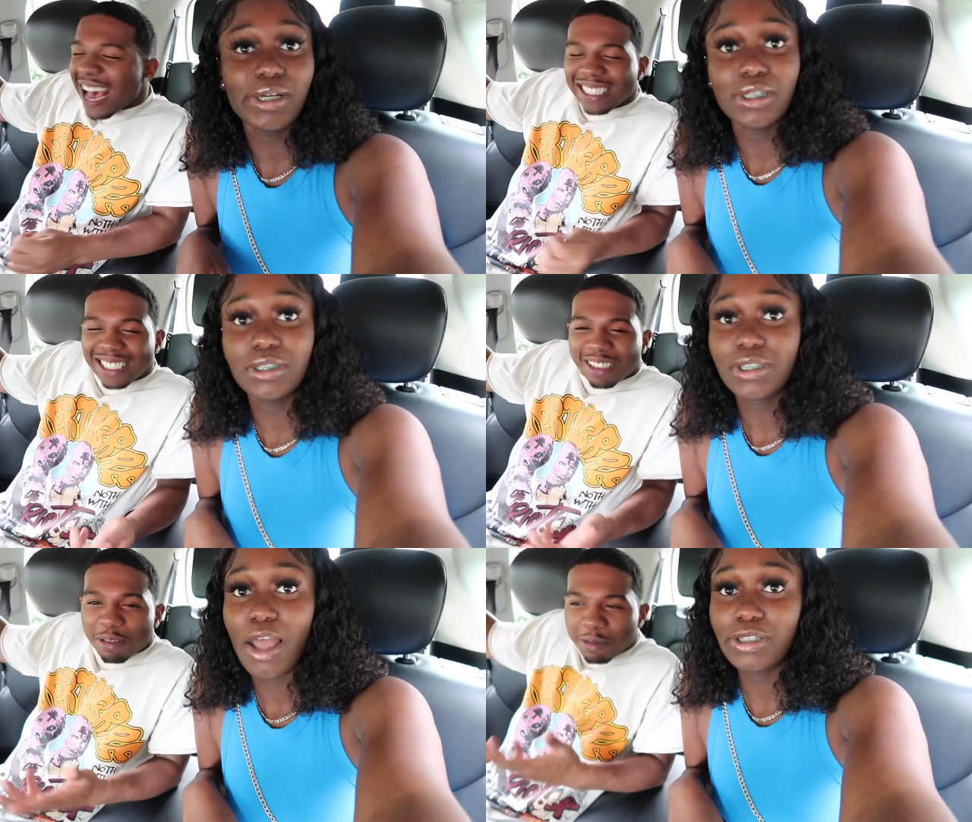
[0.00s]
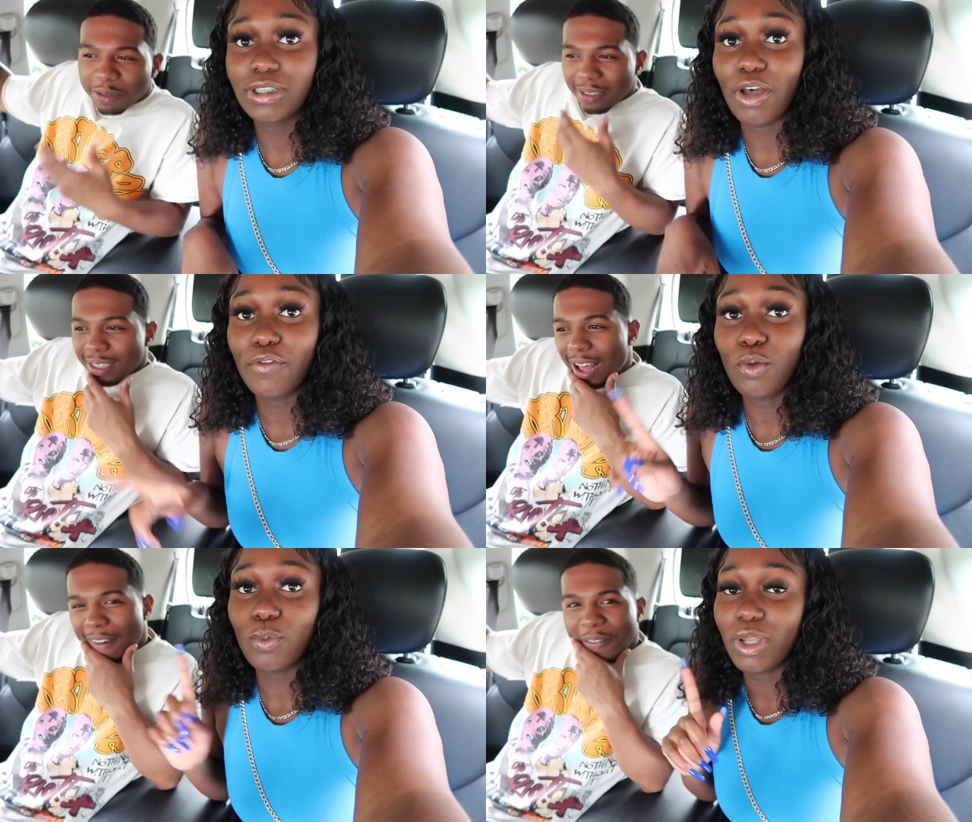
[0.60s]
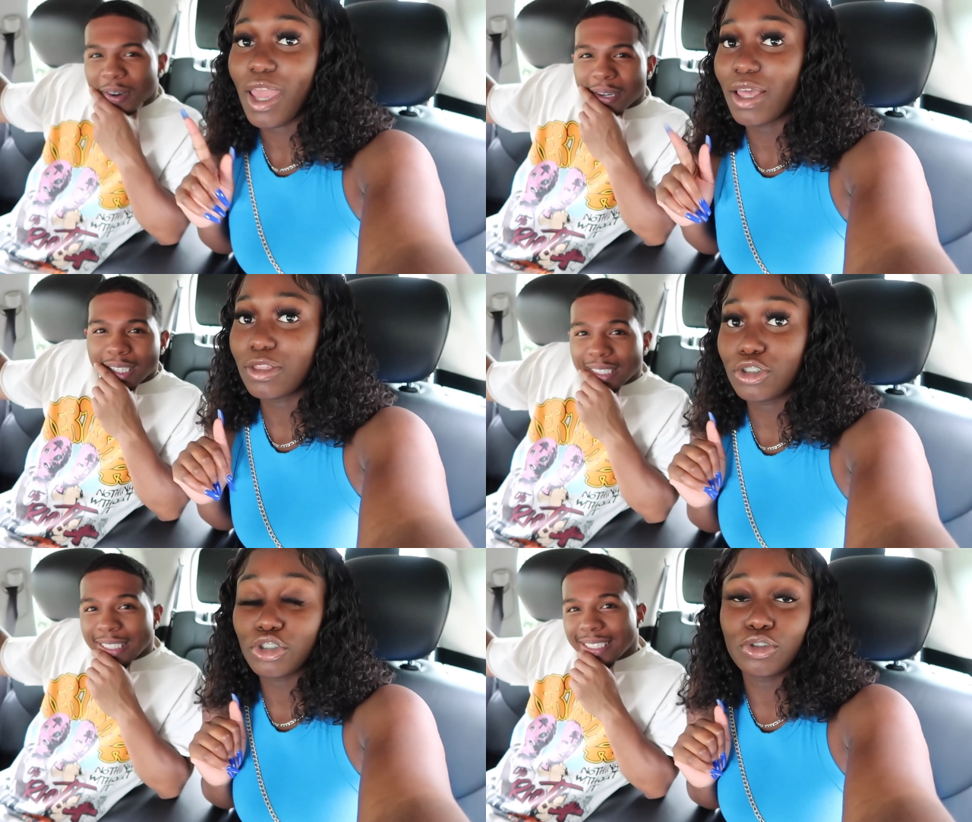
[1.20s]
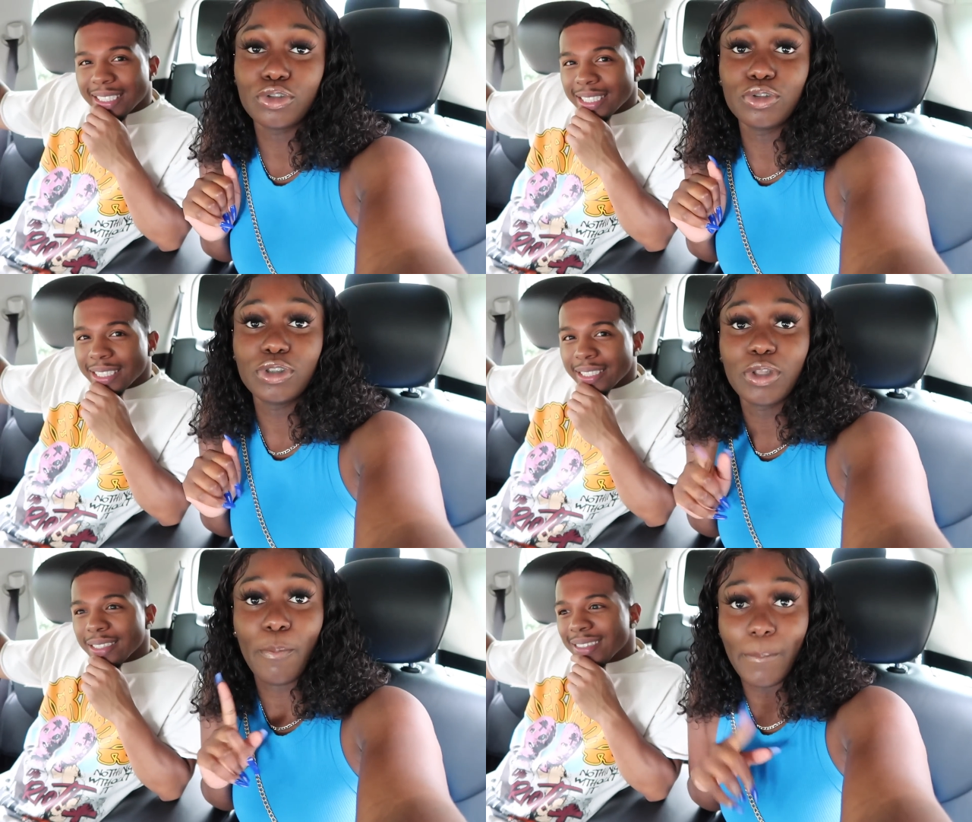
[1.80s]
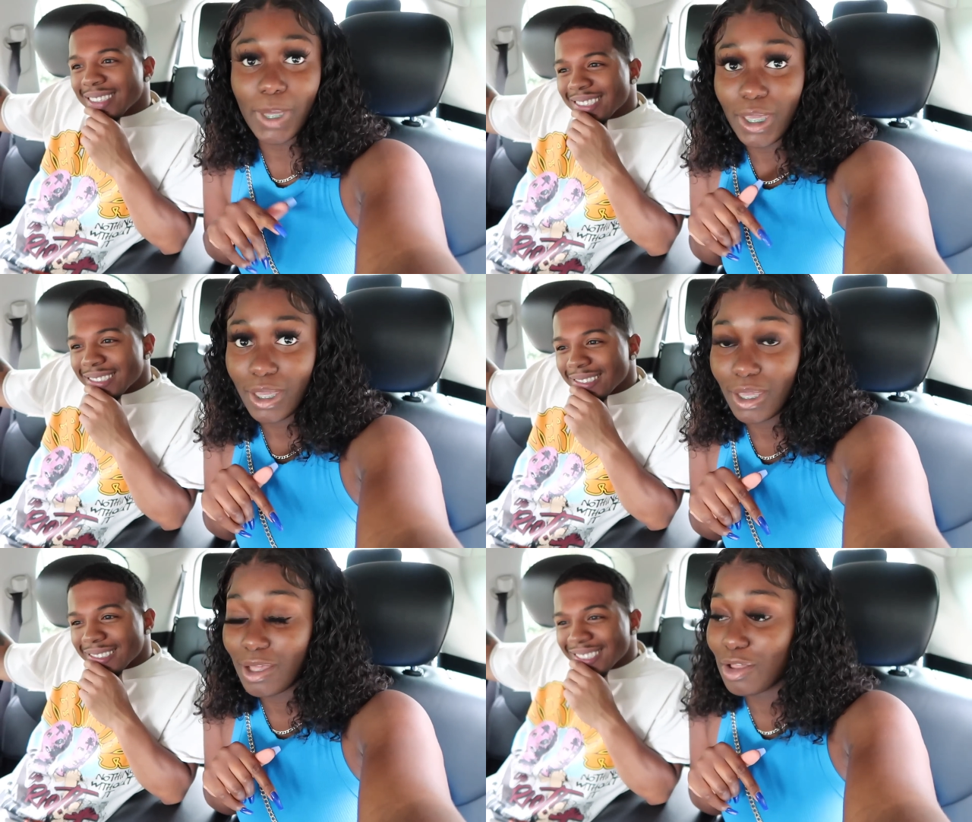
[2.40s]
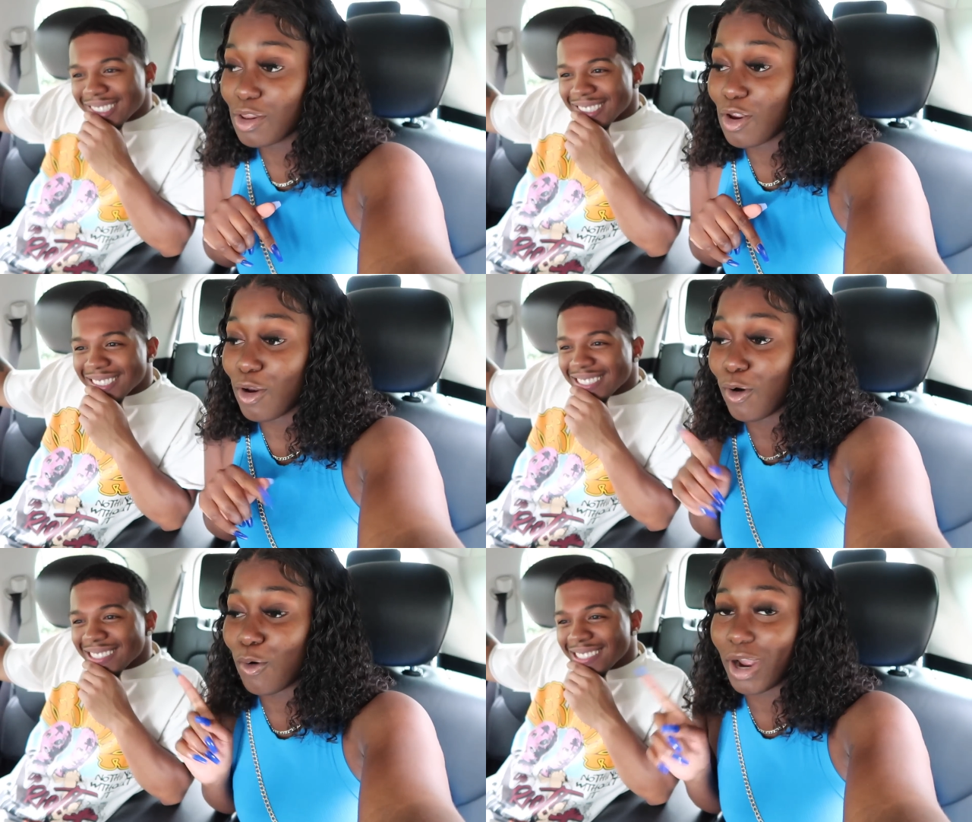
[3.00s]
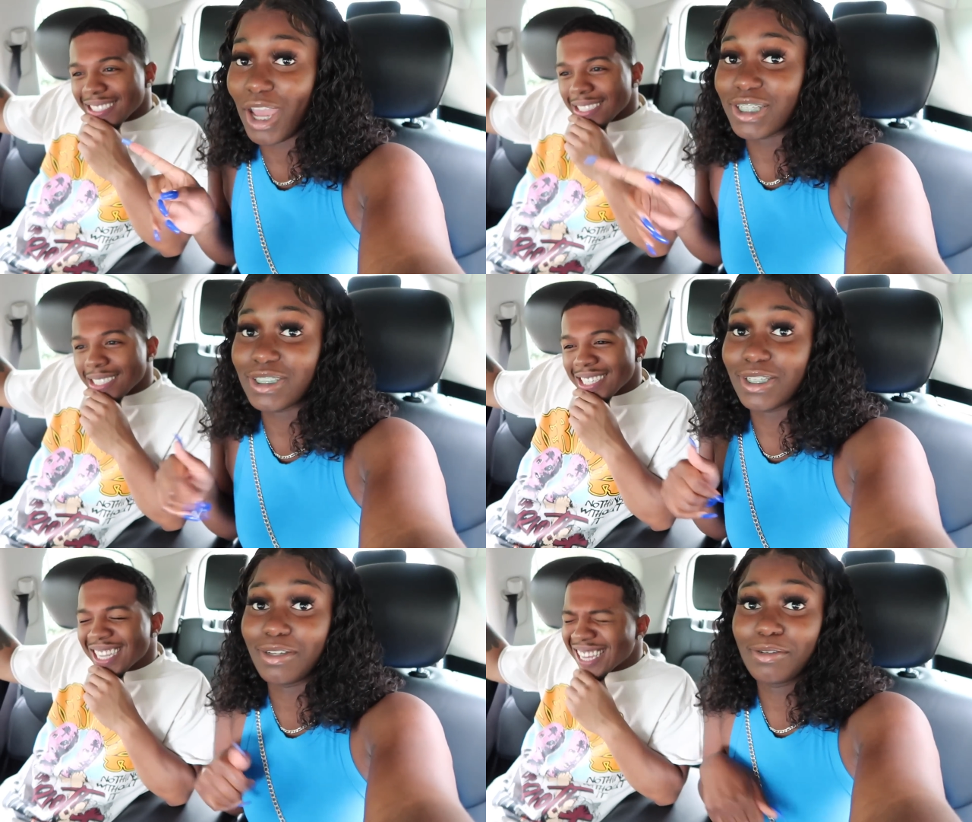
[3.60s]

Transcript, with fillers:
Speaker 1: Ashley's cool. So if you really have to choose me or Ashley.